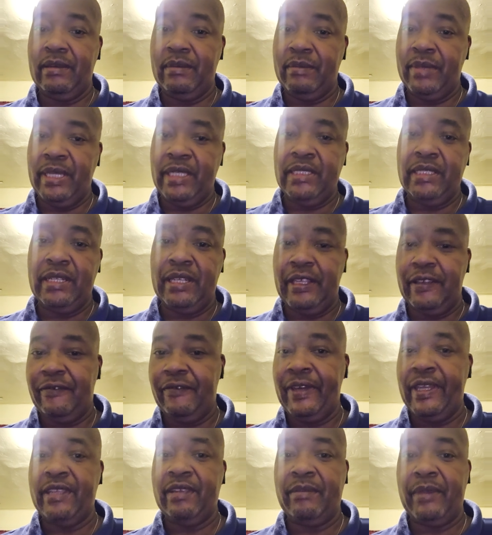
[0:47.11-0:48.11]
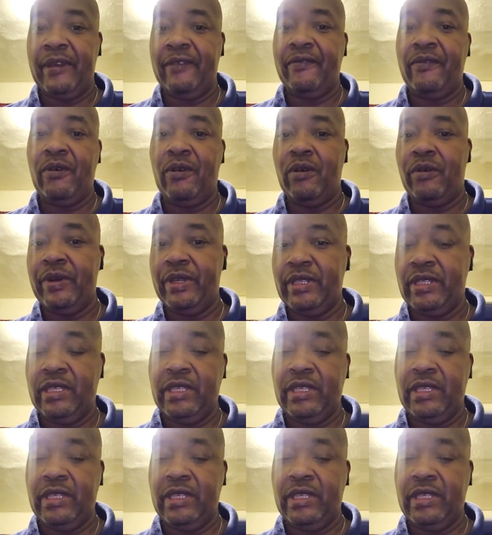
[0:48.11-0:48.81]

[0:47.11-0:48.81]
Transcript: basically infected my phone with